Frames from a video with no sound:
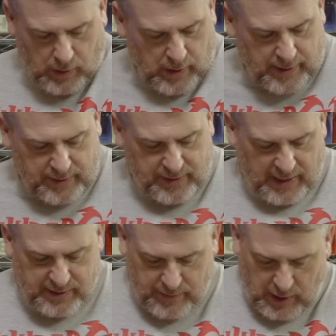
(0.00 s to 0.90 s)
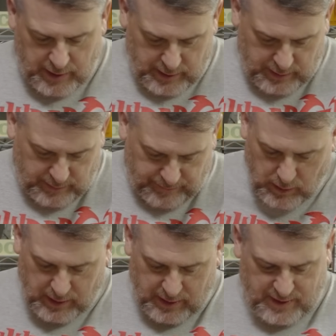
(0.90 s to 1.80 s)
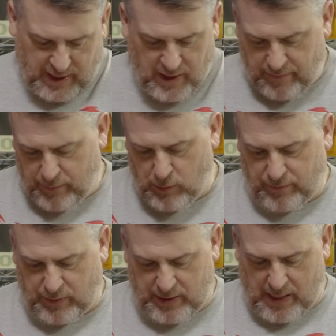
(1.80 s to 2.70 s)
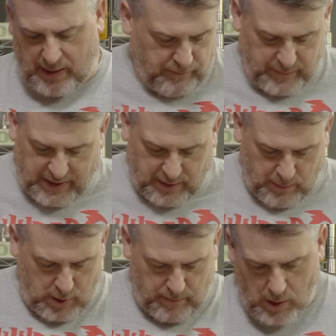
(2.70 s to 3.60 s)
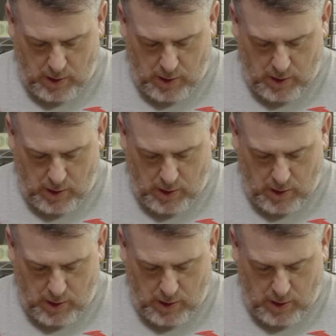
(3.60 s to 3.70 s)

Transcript: The insides of the onions, you can save, use for stock, dice them up.